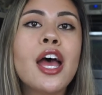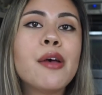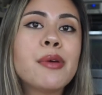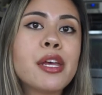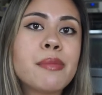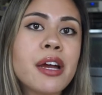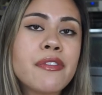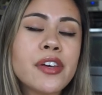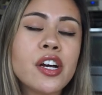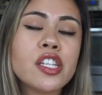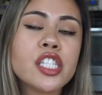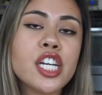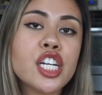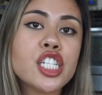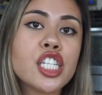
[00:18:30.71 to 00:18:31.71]
Me and my
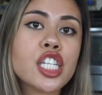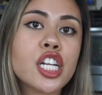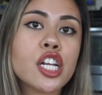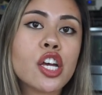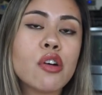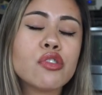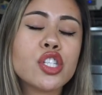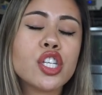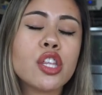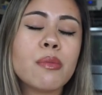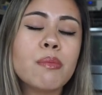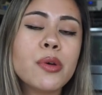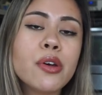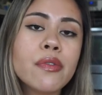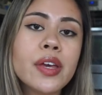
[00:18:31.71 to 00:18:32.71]
fiance are just gonna go to the
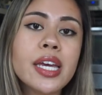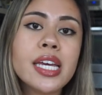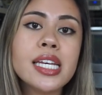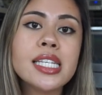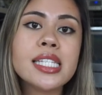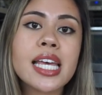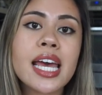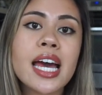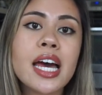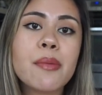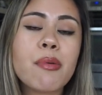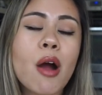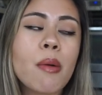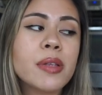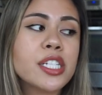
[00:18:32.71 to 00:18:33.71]
movies
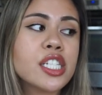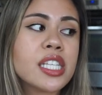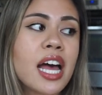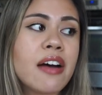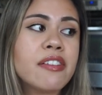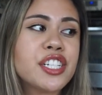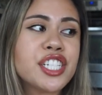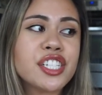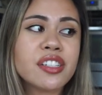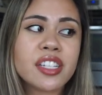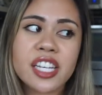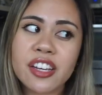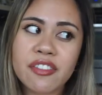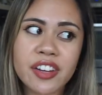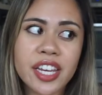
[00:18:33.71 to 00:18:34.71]
and probably just have a chill
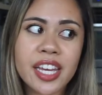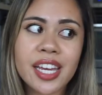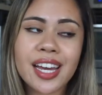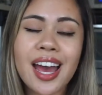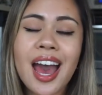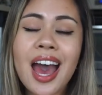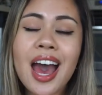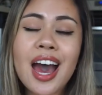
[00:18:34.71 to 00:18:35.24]
evening.